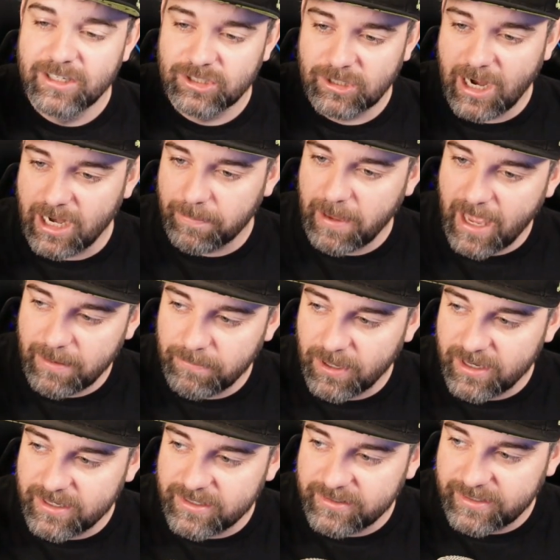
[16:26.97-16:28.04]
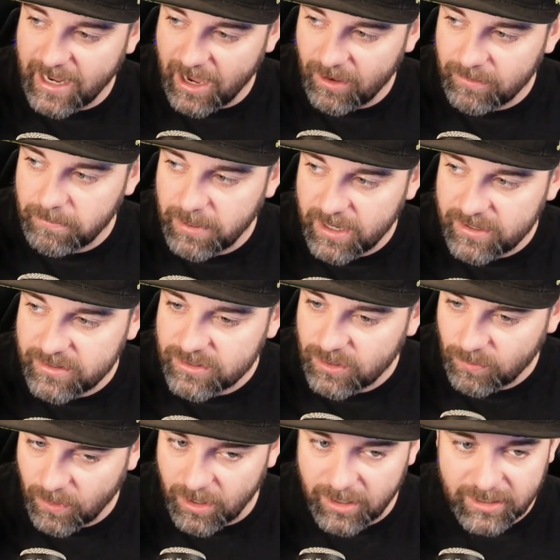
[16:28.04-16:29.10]
trackpad button down button to
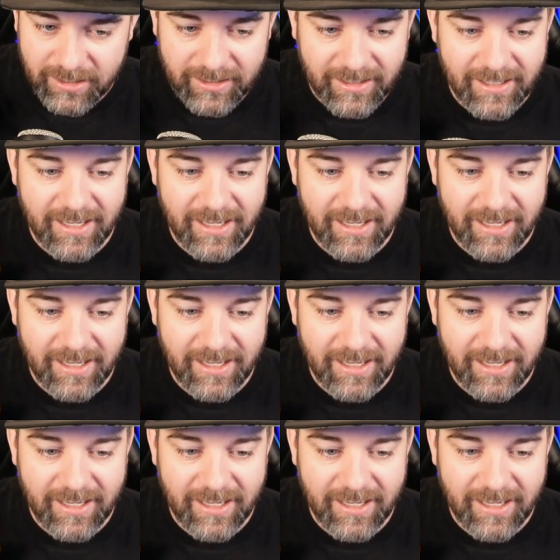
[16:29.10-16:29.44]
work.